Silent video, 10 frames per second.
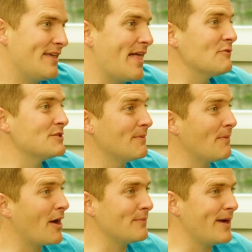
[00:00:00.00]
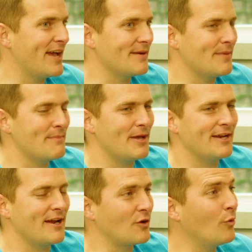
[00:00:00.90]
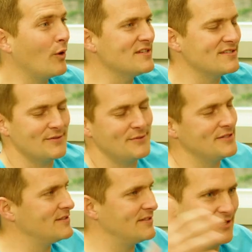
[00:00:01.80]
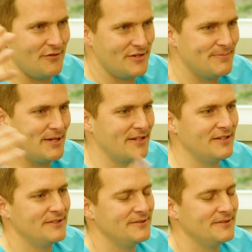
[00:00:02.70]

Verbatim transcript: And that was my model my atom. I made it out of coins and it was, you know, this big.